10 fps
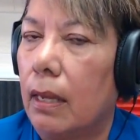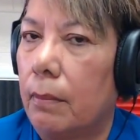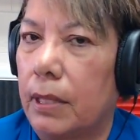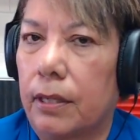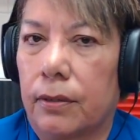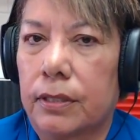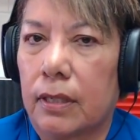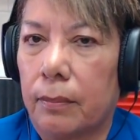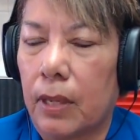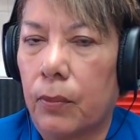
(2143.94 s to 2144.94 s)
but there are
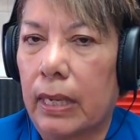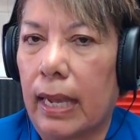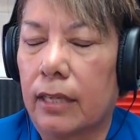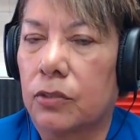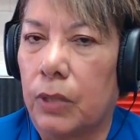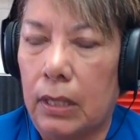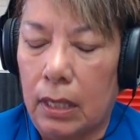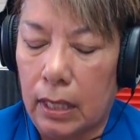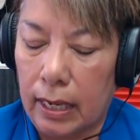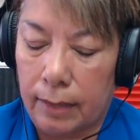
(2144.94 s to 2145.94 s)
some that we can't, so we need
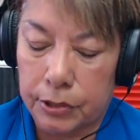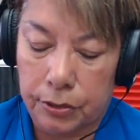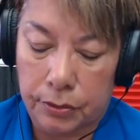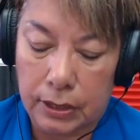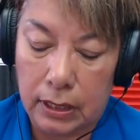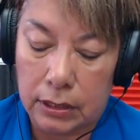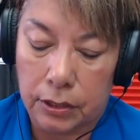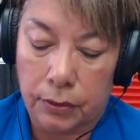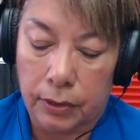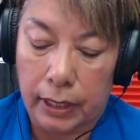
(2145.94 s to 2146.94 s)
to capture those kids at
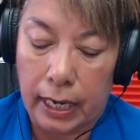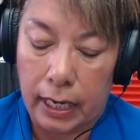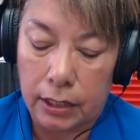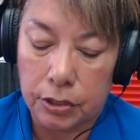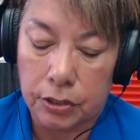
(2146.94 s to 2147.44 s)
the early ages.